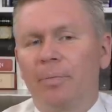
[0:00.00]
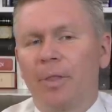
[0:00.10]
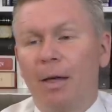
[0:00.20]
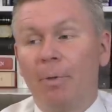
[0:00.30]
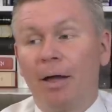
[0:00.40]

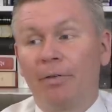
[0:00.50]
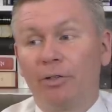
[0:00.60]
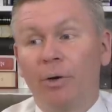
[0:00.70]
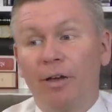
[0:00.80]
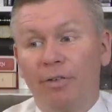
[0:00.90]
Am I,
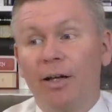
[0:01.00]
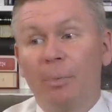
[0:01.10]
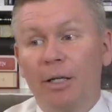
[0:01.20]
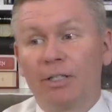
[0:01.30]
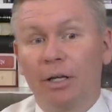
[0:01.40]
do I find
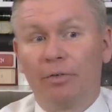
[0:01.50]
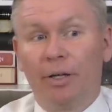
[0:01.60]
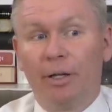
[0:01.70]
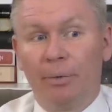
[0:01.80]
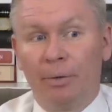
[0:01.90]
myself
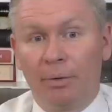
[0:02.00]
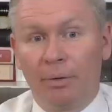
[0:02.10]
in,